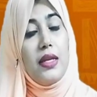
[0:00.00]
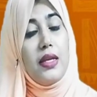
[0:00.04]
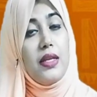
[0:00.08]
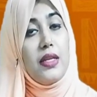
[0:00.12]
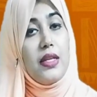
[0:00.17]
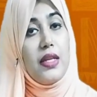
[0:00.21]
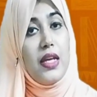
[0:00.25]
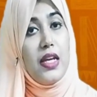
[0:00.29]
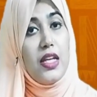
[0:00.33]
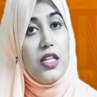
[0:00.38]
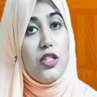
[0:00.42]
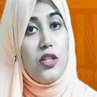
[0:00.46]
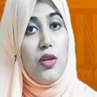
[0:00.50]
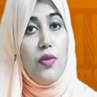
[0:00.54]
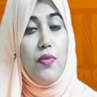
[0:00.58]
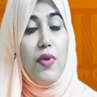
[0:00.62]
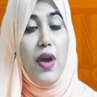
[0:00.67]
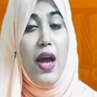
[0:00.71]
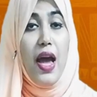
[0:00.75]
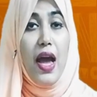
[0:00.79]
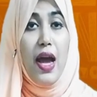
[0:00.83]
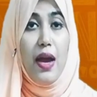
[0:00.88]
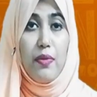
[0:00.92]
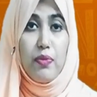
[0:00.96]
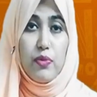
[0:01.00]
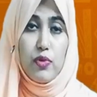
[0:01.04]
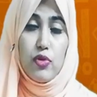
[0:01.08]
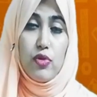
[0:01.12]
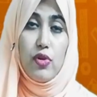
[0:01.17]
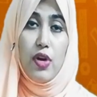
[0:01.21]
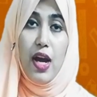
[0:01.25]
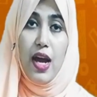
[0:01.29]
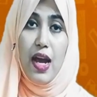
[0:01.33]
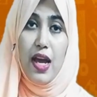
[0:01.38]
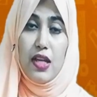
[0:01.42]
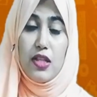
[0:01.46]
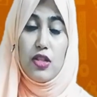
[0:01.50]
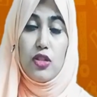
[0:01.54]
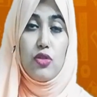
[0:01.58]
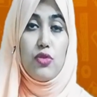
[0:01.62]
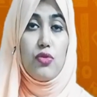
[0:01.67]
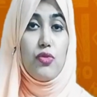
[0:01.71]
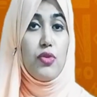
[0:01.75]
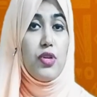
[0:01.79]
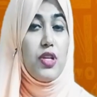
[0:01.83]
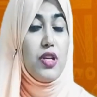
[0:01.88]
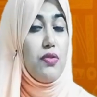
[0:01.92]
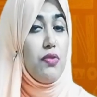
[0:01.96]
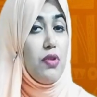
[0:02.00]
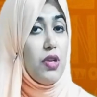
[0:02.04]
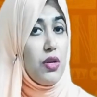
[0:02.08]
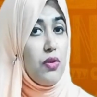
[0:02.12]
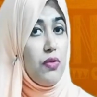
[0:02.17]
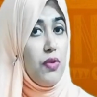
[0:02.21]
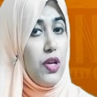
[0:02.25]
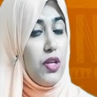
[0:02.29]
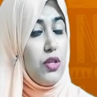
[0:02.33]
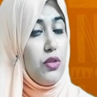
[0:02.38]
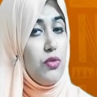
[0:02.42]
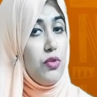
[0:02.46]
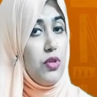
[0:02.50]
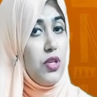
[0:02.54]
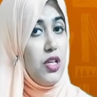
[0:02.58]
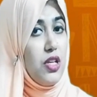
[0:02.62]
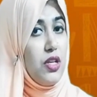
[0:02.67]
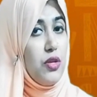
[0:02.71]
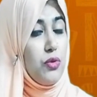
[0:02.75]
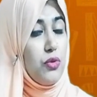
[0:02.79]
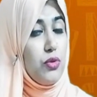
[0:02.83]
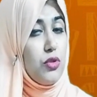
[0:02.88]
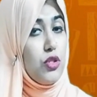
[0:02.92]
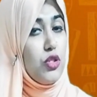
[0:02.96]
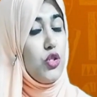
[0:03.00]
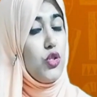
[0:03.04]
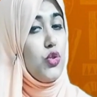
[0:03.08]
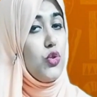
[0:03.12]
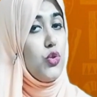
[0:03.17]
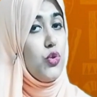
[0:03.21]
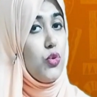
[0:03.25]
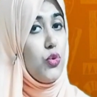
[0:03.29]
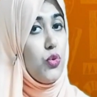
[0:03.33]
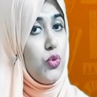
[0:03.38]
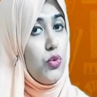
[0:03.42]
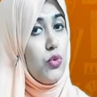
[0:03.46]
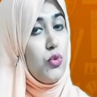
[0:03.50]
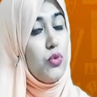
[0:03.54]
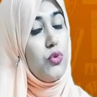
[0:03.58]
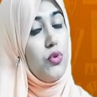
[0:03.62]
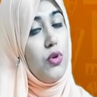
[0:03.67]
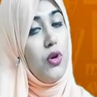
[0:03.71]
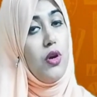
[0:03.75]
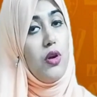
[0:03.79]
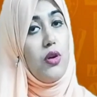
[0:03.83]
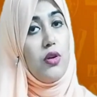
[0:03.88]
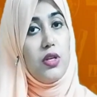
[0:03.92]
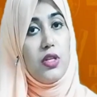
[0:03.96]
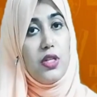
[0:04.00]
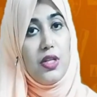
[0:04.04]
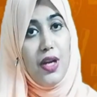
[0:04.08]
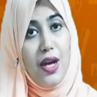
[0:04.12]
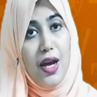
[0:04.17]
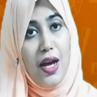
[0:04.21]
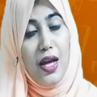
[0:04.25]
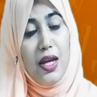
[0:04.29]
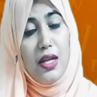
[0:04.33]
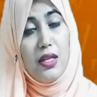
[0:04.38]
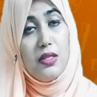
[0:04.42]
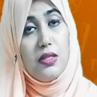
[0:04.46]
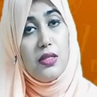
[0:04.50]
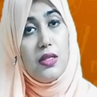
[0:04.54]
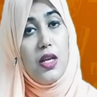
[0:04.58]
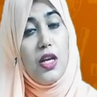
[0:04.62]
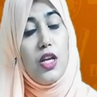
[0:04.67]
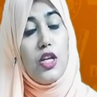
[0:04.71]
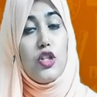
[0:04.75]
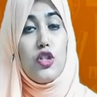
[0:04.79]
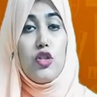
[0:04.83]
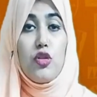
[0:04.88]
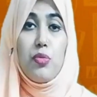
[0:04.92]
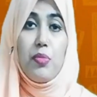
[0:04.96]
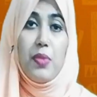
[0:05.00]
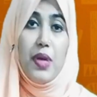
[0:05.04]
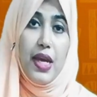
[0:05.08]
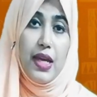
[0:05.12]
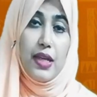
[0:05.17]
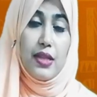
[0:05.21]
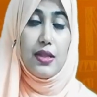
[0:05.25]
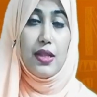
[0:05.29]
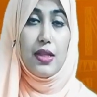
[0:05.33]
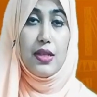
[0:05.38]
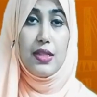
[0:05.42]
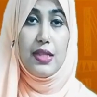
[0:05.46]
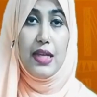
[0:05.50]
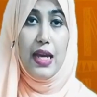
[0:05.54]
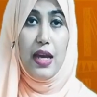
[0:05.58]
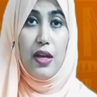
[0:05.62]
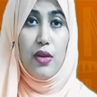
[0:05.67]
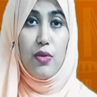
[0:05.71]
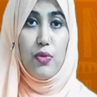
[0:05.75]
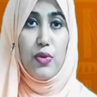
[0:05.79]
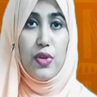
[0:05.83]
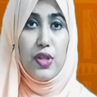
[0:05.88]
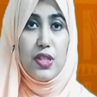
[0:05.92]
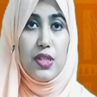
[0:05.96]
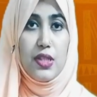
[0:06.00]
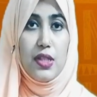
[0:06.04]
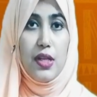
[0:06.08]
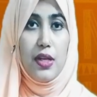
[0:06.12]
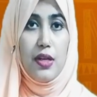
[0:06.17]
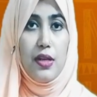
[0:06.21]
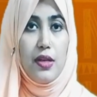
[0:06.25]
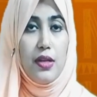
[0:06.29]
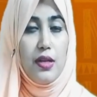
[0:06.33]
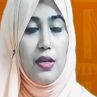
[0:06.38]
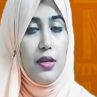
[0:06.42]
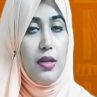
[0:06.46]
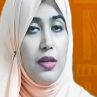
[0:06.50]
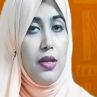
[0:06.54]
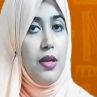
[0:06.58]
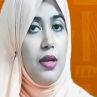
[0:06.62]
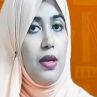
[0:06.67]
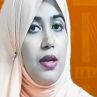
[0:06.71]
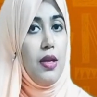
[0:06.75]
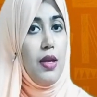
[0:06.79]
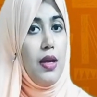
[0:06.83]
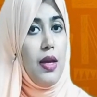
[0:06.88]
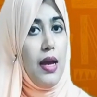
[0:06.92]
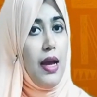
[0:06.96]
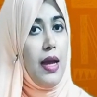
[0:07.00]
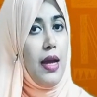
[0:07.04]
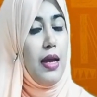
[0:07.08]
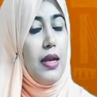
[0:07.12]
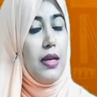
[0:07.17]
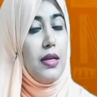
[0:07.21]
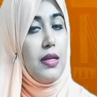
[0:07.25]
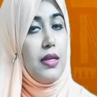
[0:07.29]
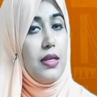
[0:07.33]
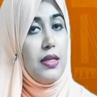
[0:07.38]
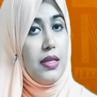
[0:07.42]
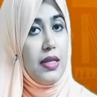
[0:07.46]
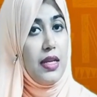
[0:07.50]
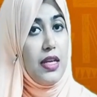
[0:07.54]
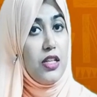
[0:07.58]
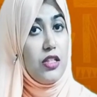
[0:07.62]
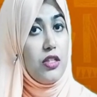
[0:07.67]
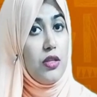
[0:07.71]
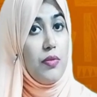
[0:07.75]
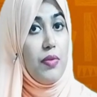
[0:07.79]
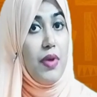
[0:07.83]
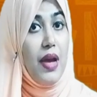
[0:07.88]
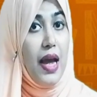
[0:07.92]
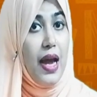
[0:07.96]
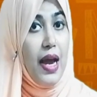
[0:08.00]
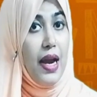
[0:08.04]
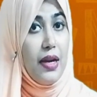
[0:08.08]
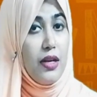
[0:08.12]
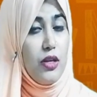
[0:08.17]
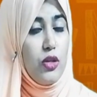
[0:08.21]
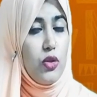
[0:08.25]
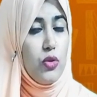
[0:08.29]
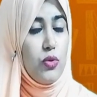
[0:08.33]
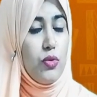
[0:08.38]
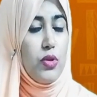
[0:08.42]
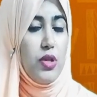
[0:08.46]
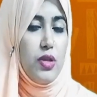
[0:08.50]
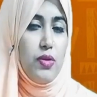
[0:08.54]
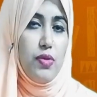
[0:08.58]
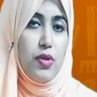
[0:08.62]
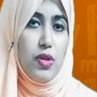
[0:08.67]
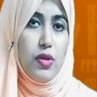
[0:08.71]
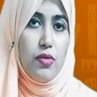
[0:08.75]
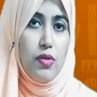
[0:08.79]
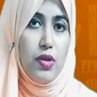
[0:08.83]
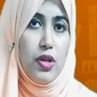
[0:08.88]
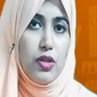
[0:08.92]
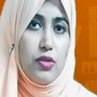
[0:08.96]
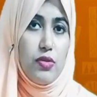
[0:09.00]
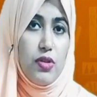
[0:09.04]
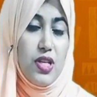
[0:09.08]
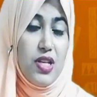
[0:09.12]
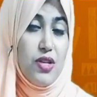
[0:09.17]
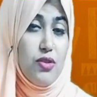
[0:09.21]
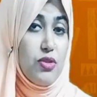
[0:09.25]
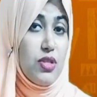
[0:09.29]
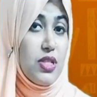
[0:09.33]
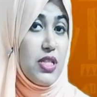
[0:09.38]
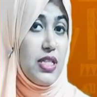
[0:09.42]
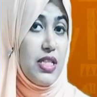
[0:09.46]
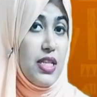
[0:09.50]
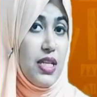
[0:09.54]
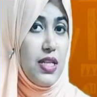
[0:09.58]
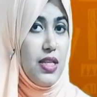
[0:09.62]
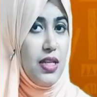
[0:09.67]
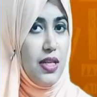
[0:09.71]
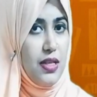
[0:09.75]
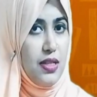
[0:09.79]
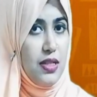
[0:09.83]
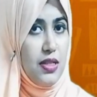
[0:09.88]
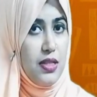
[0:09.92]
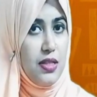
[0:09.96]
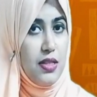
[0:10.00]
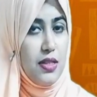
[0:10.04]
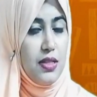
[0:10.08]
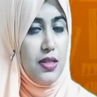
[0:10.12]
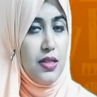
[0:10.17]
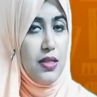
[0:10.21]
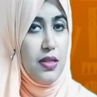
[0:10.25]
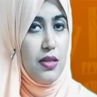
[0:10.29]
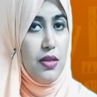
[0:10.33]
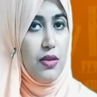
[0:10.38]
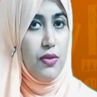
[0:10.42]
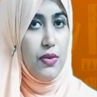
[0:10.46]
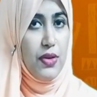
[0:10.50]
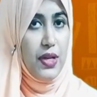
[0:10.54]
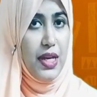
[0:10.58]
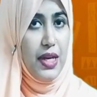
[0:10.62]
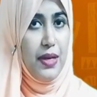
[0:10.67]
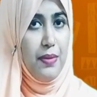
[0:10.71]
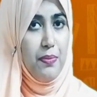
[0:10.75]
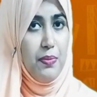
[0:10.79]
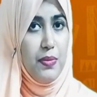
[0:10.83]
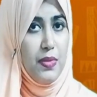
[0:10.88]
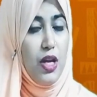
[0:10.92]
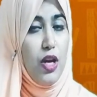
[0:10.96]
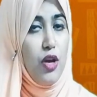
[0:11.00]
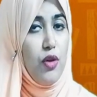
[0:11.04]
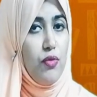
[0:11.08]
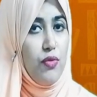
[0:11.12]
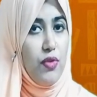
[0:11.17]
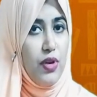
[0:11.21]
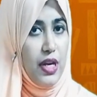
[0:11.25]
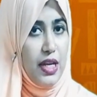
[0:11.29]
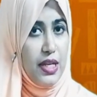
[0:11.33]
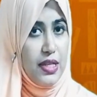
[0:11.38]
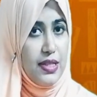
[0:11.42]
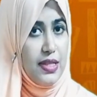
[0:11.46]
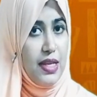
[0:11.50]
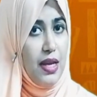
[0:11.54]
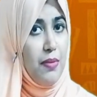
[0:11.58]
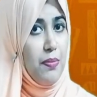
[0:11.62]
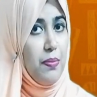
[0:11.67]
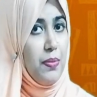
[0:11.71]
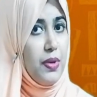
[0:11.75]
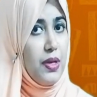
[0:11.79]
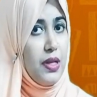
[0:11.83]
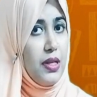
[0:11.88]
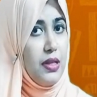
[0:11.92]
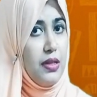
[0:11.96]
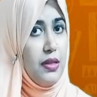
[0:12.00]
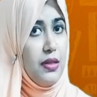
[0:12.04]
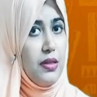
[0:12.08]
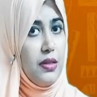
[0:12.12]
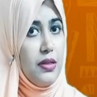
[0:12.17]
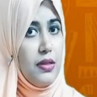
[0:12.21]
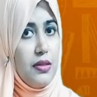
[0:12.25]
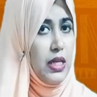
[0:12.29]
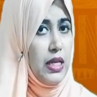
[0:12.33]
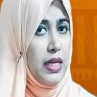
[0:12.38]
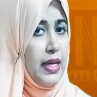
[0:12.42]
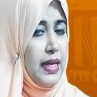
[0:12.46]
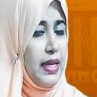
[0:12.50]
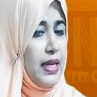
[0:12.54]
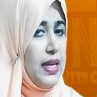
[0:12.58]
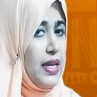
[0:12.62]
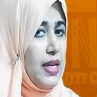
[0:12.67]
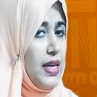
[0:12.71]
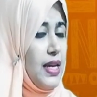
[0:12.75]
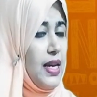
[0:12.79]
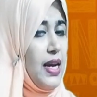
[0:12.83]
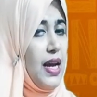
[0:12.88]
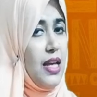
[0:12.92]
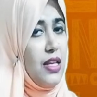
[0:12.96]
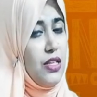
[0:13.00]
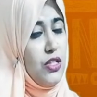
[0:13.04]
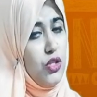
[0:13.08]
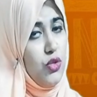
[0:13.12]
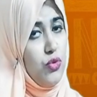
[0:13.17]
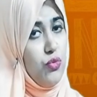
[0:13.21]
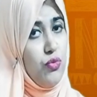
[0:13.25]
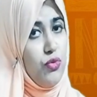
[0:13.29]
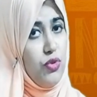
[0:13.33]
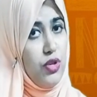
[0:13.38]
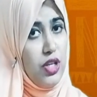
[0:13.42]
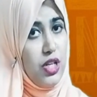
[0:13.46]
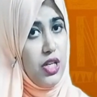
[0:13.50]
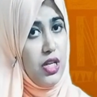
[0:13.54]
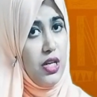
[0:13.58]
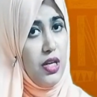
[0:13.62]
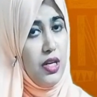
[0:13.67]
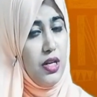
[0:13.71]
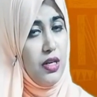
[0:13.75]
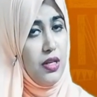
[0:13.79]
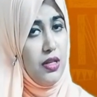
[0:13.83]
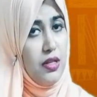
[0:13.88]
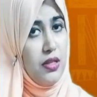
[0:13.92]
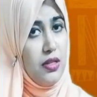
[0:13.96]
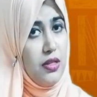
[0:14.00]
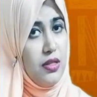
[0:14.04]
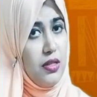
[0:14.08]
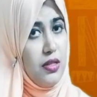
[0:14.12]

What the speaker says: in case of have to, has to, you are going to use do or does to make the tag question. And in case of had to, you are going to use didn't. Okay. For example, he has to work hard,